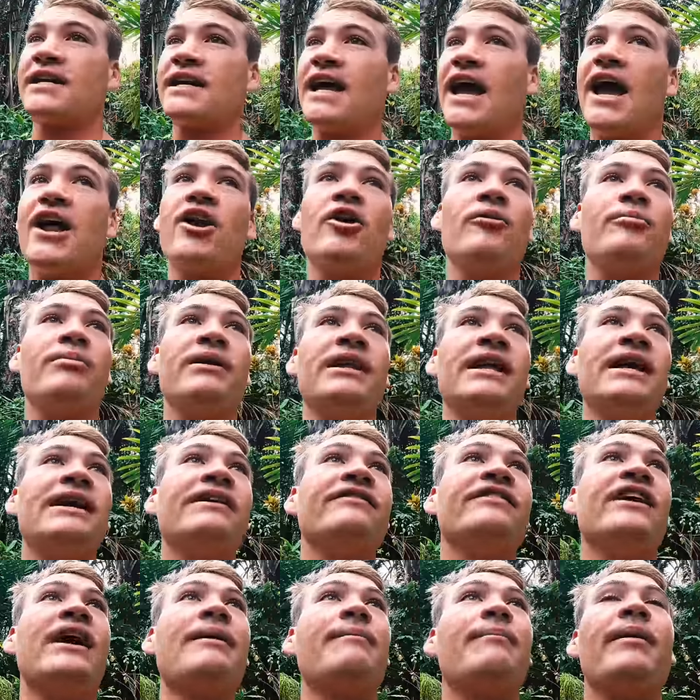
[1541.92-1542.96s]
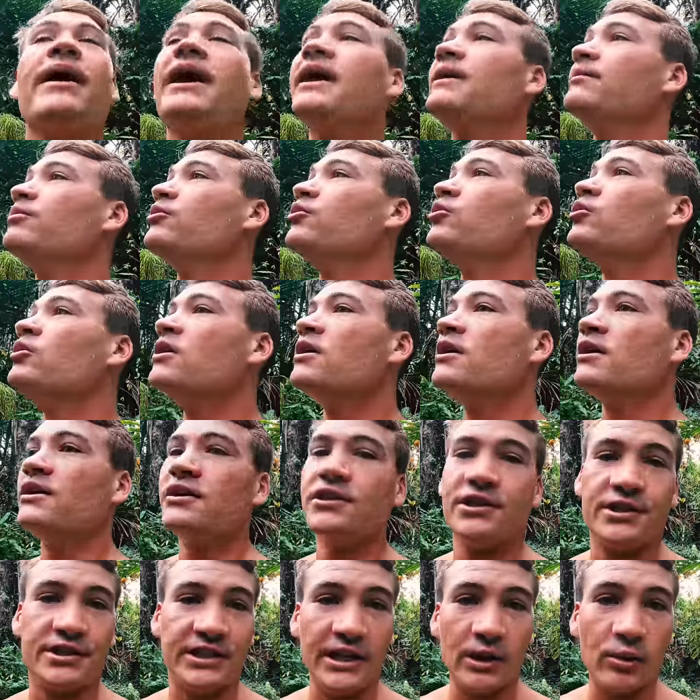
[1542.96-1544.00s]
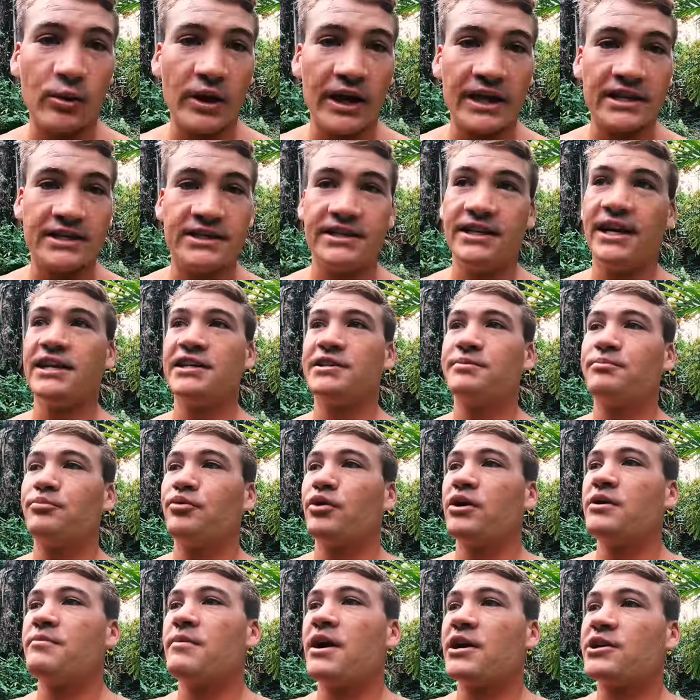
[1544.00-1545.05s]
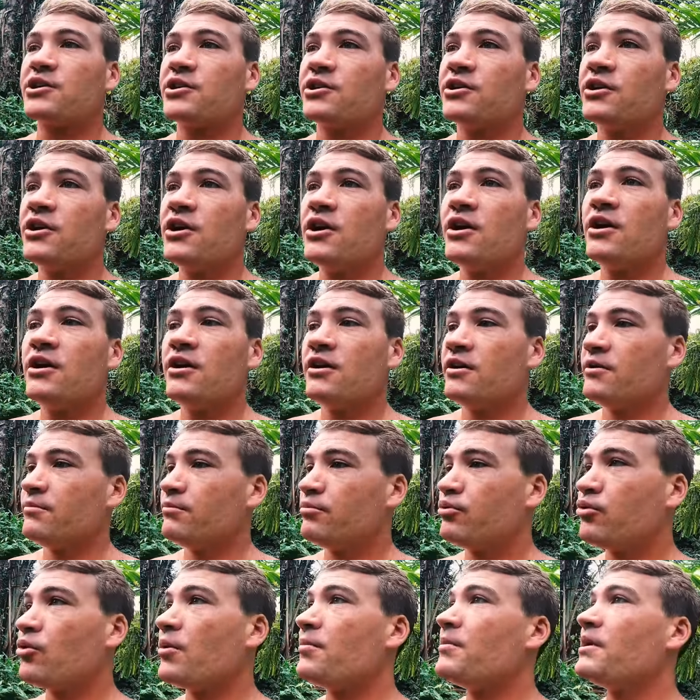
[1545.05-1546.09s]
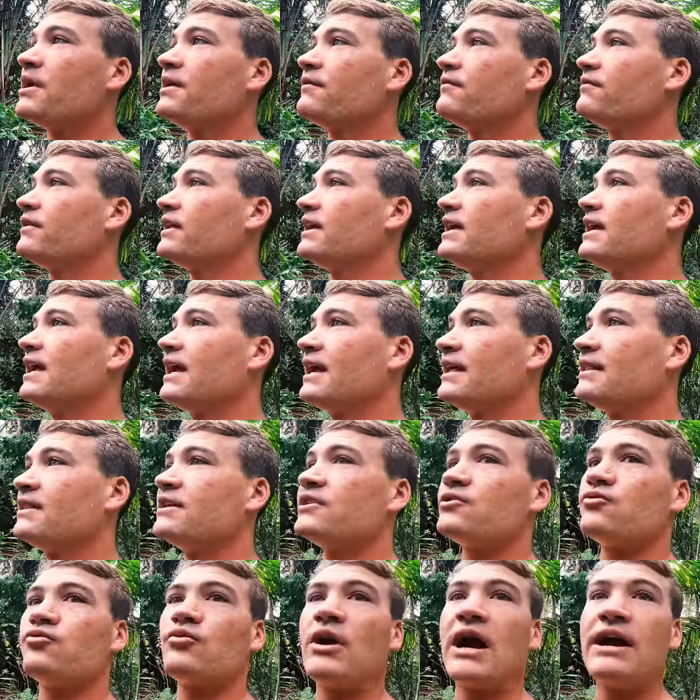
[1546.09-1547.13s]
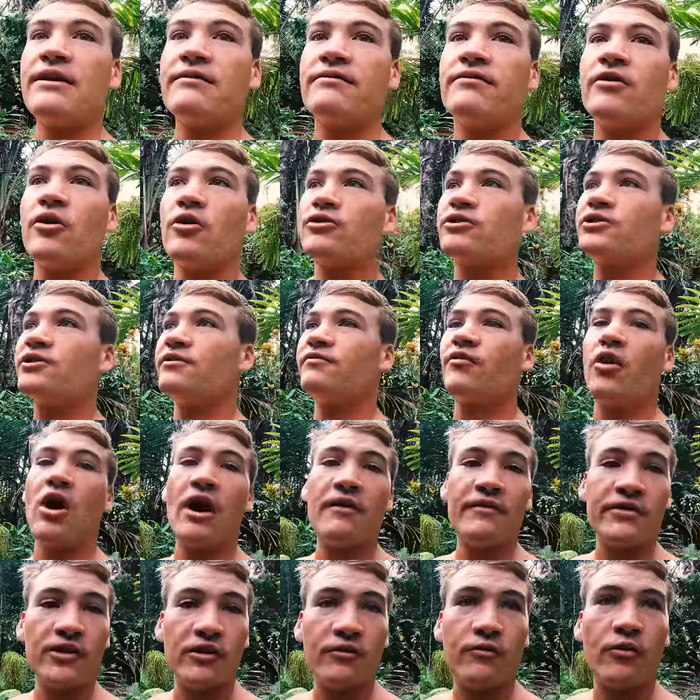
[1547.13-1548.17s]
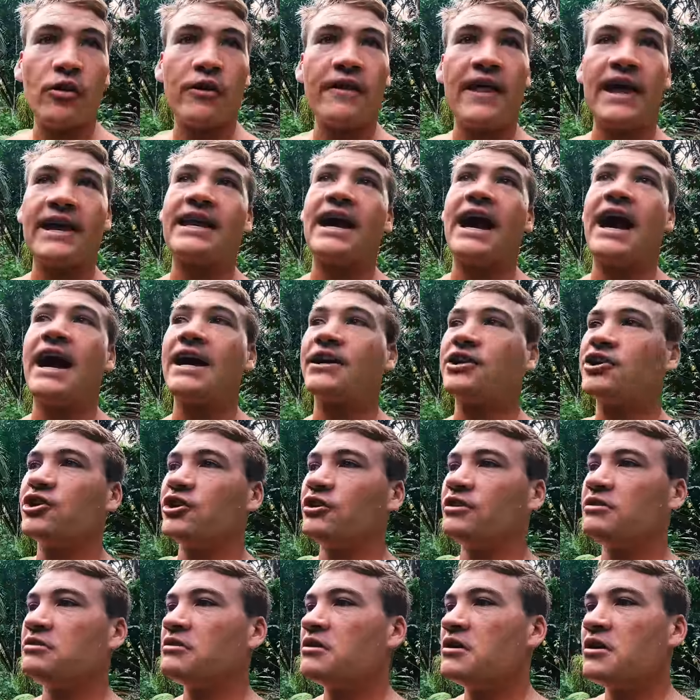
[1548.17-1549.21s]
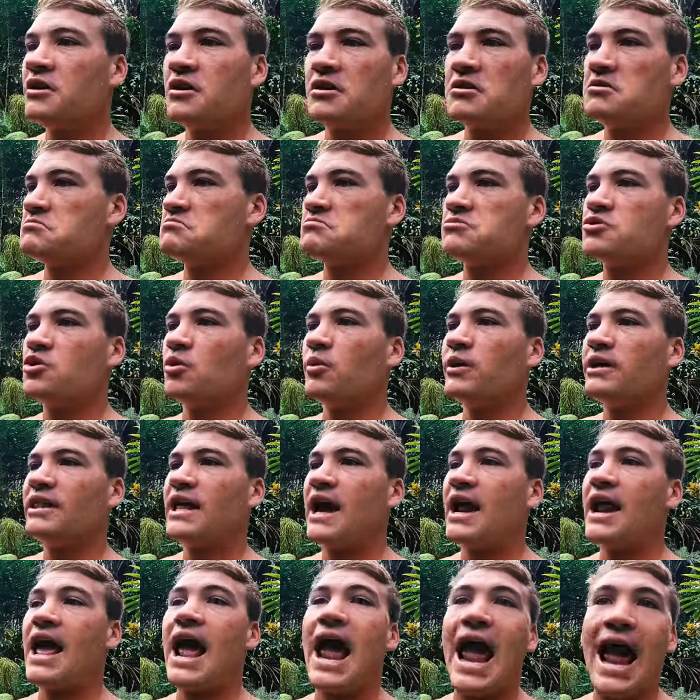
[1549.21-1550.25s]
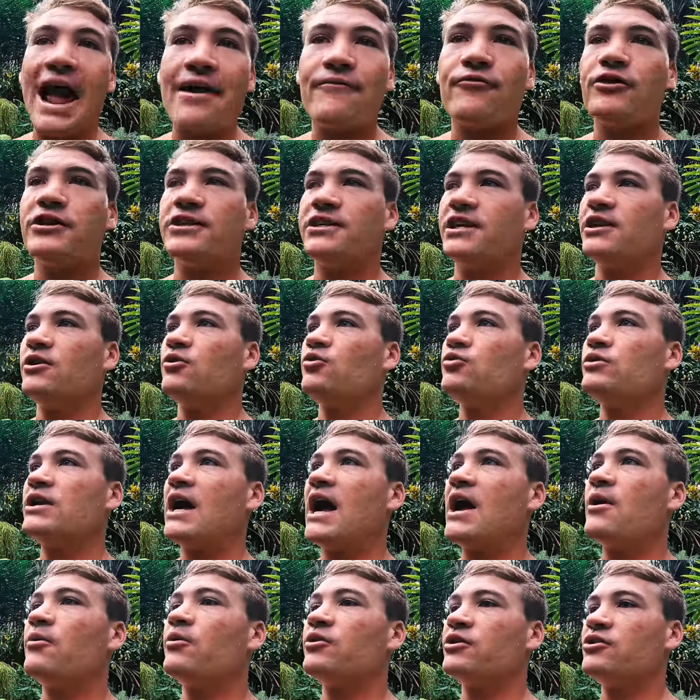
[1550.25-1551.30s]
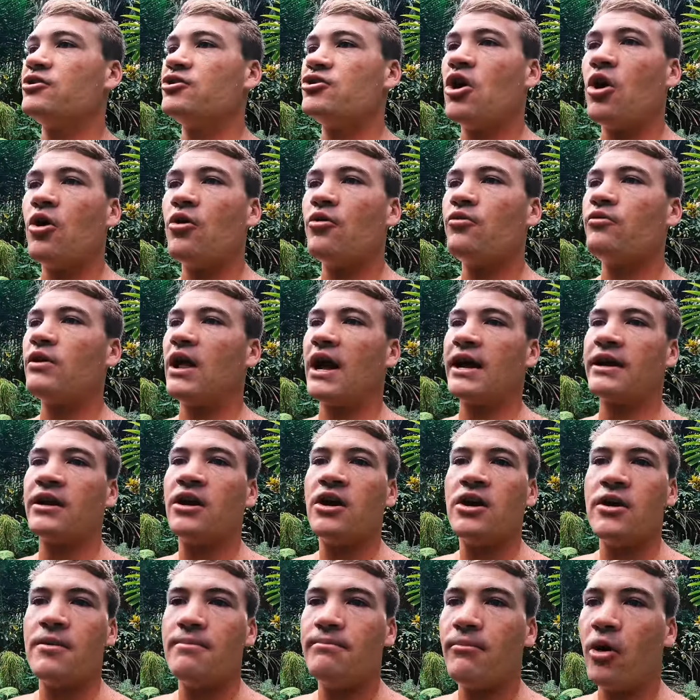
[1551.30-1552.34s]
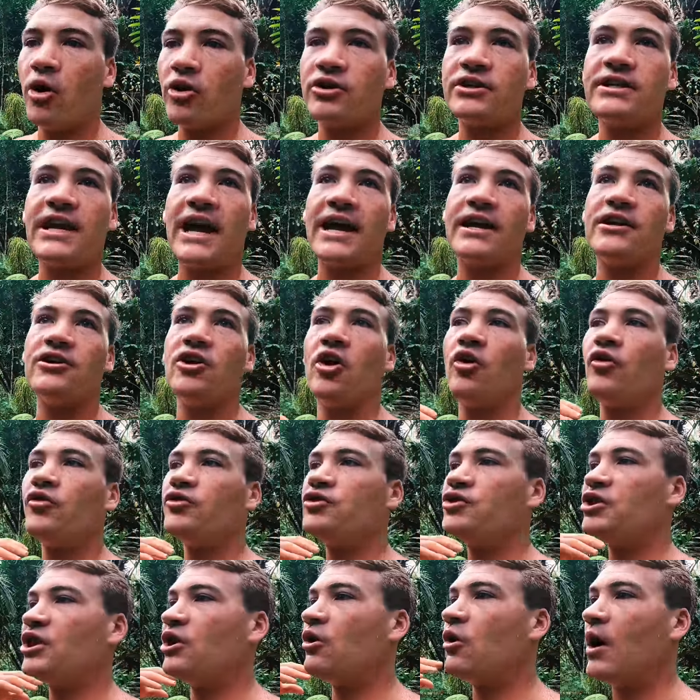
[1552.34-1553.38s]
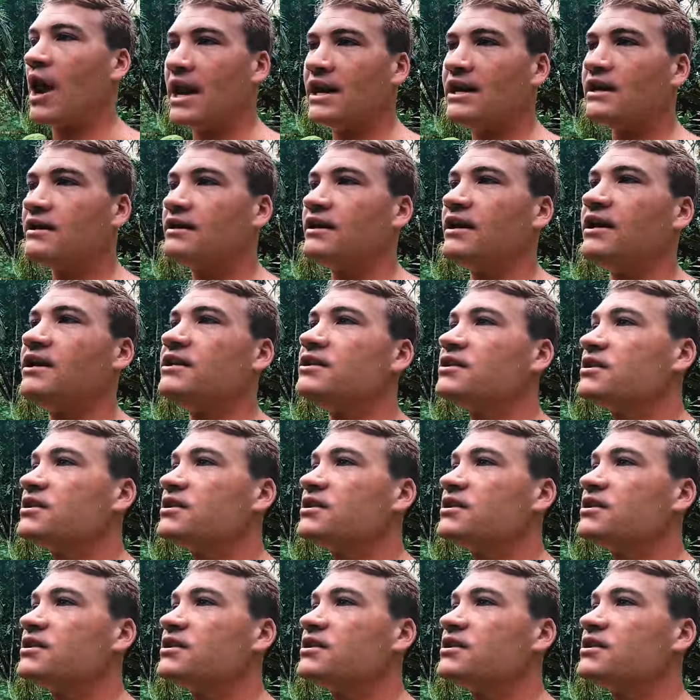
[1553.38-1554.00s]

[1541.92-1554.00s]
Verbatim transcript: cannot believe that people still exist pretty much primitively in this rainforest surviving off what they catch and doing that every single day with no like modern technology or anything